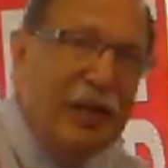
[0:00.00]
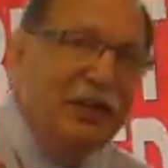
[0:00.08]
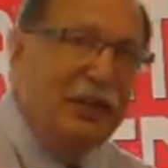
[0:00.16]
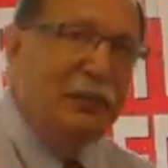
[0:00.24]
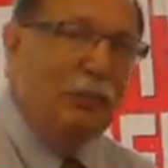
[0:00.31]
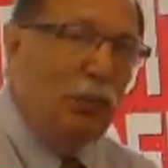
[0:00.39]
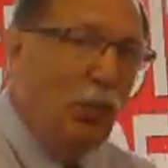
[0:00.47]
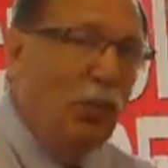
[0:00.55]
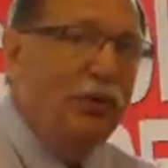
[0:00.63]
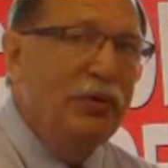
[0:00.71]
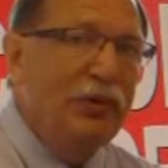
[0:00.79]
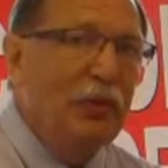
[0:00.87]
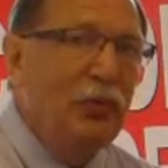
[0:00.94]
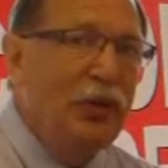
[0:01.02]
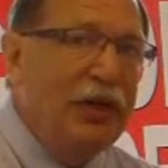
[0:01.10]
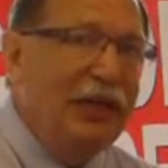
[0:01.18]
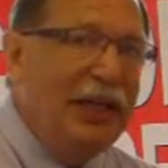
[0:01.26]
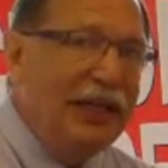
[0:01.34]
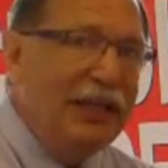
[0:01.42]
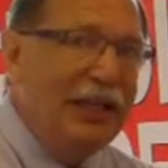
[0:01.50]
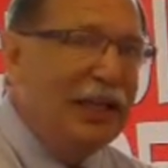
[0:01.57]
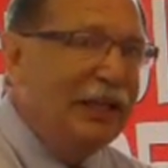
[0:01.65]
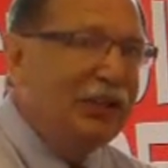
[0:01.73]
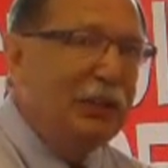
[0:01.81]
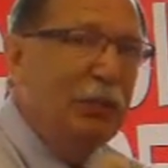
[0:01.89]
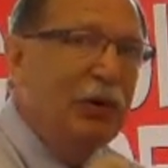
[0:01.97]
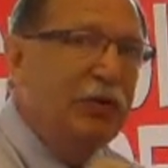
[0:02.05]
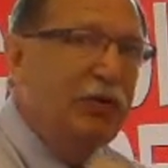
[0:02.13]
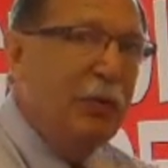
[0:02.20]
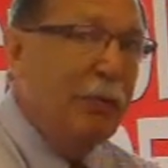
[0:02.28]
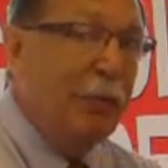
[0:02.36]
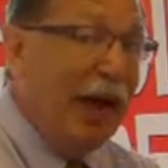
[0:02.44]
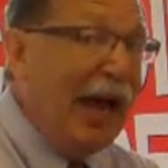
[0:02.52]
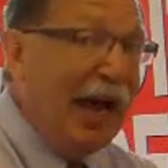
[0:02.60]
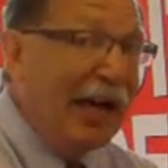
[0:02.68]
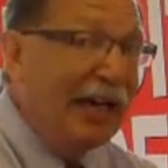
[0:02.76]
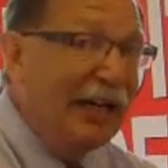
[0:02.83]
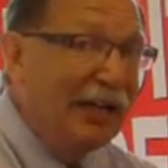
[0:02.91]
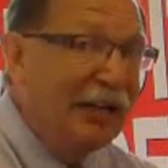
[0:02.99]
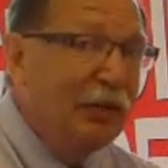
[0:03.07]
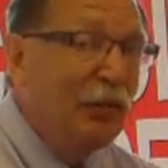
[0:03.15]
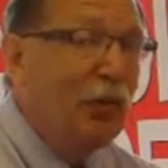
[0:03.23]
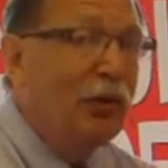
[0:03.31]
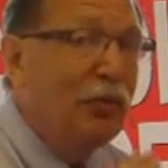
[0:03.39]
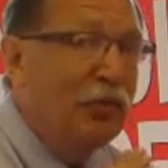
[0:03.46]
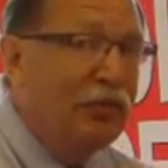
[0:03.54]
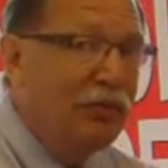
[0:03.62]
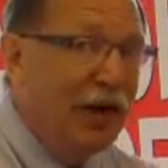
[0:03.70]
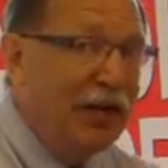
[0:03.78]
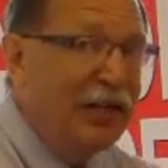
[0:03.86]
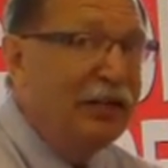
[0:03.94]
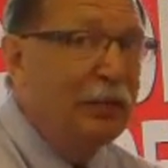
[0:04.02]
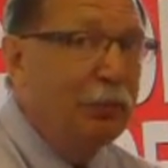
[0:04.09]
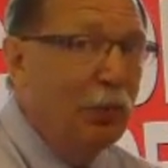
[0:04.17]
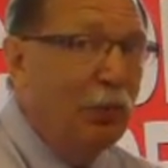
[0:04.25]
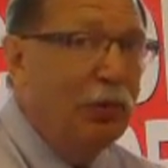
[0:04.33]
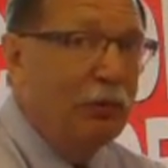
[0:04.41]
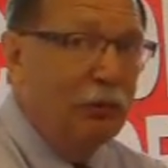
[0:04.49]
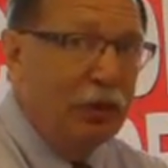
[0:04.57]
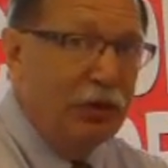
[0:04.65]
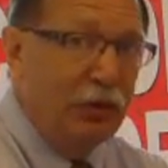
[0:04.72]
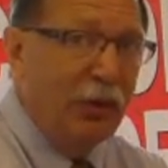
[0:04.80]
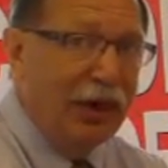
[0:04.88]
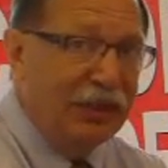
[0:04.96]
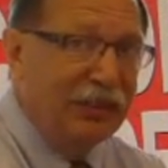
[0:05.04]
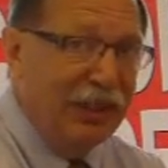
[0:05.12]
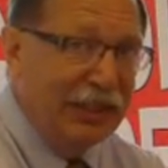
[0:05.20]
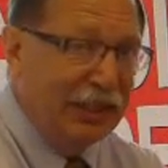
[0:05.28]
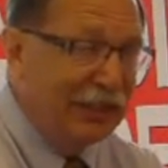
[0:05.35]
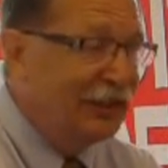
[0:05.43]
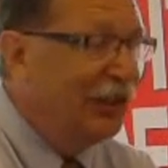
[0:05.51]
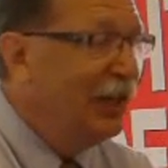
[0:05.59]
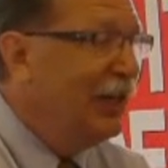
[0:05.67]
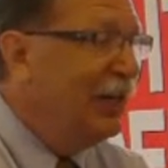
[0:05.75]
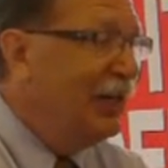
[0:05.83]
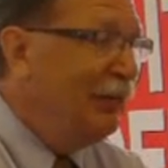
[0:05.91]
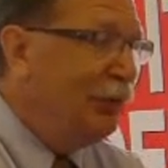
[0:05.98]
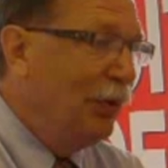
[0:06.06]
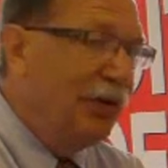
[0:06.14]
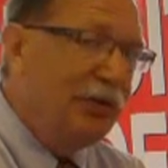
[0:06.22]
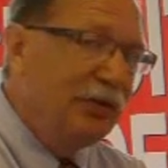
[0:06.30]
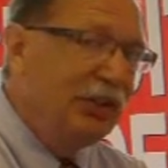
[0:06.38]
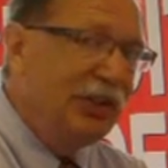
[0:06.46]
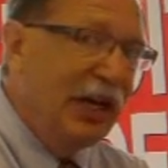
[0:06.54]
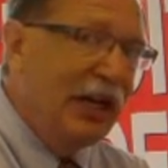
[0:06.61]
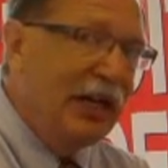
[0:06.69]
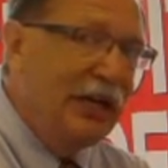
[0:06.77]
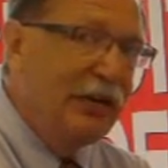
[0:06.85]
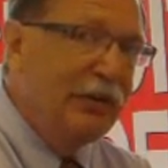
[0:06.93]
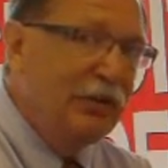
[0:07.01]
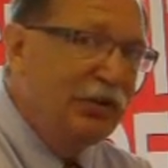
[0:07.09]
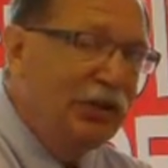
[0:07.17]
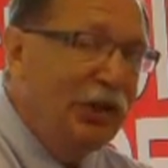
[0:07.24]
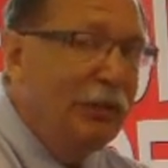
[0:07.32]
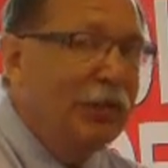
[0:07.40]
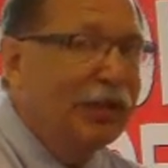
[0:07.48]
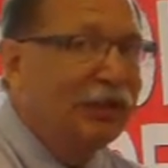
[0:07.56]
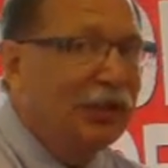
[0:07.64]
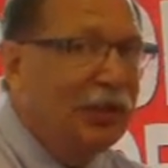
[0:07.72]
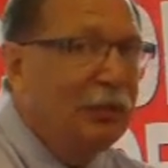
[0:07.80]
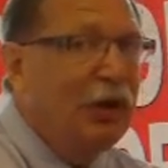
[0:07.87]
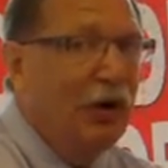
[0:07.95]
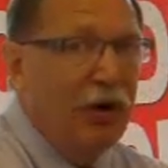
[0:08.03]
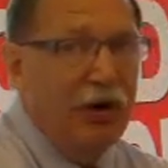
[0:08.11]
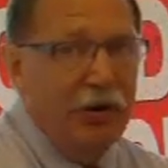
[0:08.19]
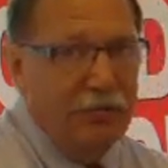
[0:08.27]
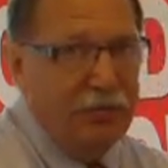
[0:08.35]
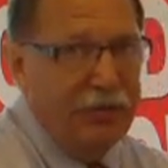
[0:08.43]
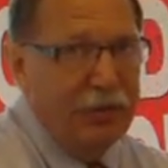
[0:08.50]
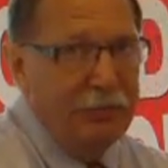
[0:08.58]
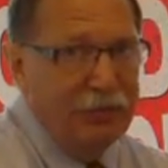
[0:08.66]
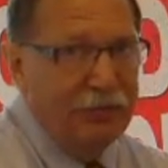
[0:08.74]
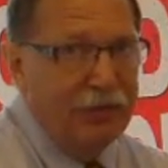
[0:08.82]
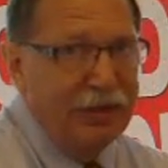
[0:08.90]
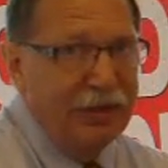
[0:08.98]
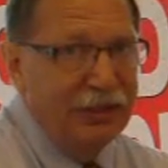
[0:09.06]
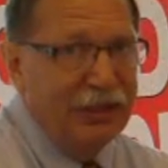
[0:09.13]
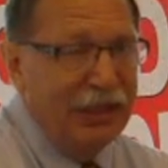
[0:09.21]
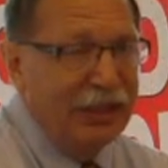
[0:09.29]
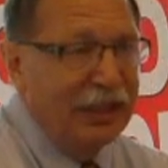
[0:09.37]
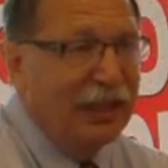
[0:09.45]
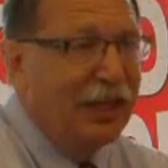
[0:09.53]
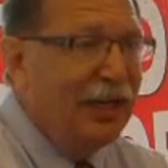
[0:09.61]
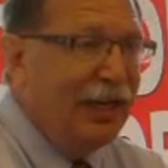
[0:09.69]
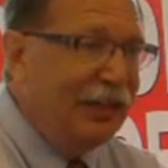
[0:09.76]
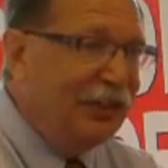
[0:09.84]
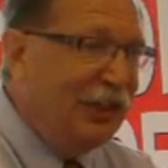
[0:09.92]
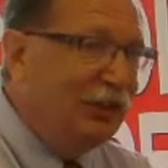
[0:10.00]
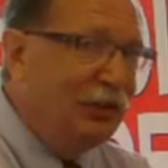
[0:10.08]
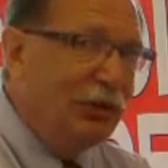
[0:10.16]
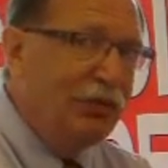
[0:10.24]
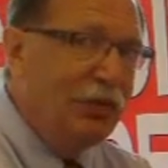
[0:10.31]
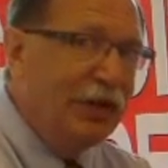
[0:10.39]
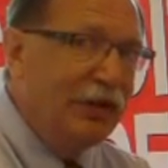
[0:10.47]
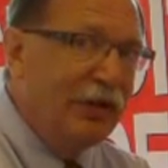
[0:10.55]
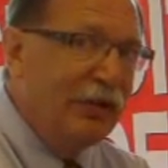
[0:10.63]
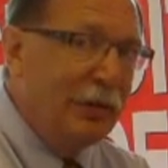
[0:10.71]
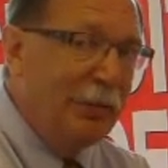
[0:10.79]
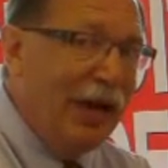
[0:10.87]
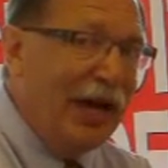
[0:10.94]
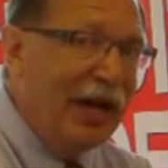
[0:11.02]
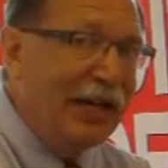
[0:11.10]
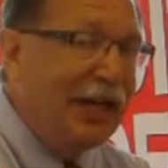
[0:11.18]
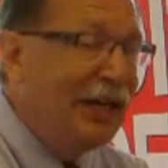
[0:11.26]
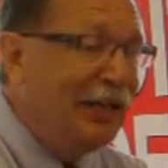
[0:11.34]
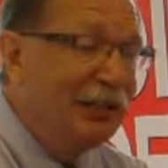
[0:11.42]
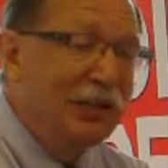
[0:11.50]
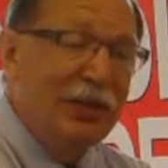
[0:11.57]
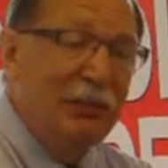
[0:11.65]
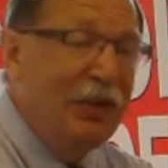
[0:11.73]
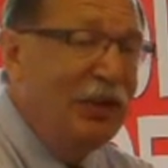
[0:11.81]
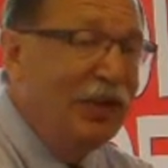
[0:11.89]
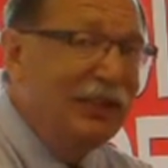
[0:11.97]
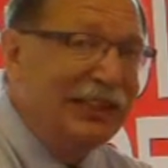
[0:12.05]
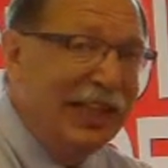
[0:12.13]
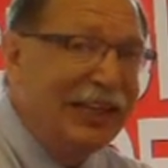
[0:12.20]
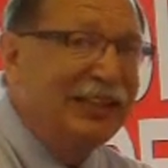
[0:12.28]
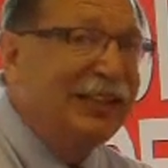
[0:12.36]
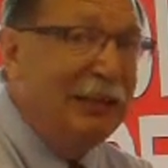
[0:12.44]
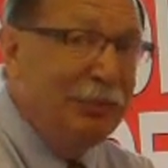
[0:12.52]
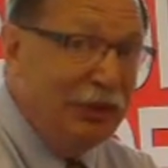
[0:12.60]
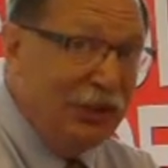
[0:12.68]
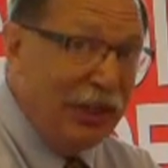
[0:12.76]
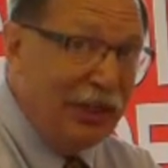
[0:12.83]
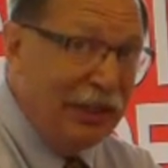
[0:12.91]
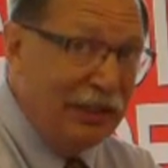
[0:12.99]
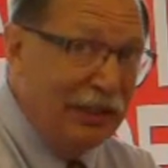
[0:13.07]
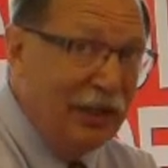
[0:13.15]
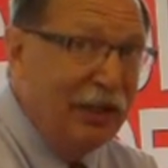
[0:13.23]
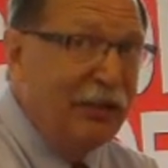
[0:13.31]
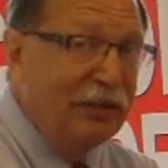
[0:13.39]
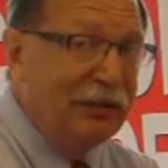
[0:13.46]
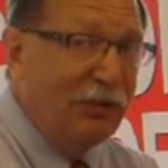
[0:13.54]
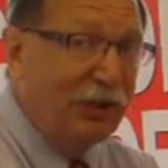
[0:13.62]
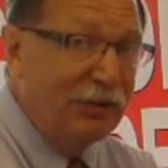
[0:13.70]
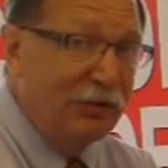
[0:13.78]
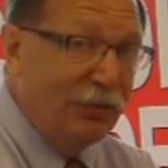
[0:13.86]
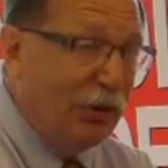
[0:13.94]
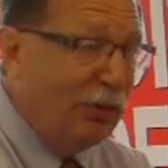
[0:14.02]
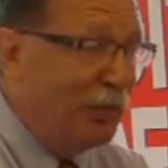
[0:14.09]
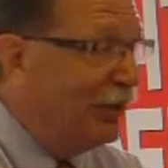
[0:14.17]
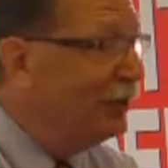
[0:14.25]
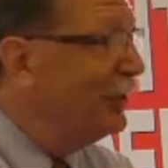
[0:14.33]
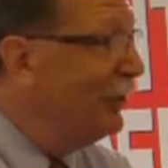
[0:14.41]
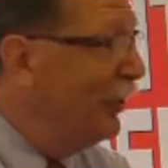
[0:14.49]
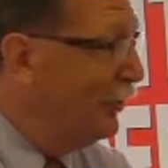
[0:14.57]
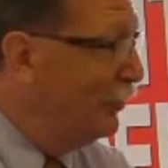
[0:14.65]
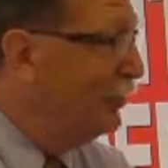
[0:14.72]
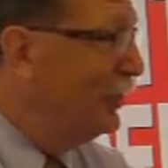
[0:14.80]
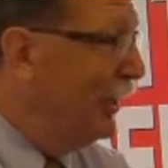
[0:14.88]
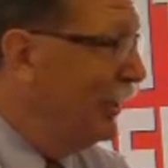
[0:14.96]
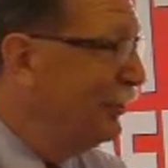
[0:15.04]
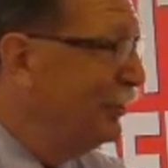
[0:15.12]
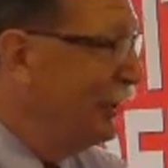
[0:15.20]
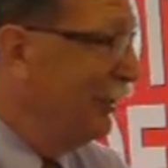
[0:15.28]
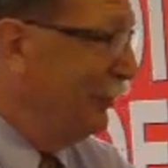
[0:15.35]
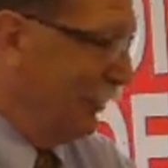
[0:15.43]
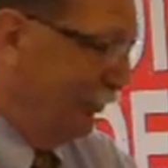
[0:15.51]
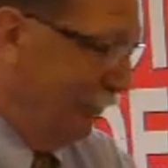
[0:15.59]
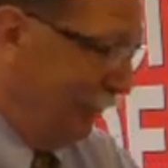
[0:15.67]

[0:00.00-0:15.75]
it's important that we get the customer on their back while we're finding the correct settings. If they're on their side or their stomach, it's going to be harder for them to find the setting. It's easier to find it on the back, and it's going to be the exact same setting as far as firmness on their side or stomach.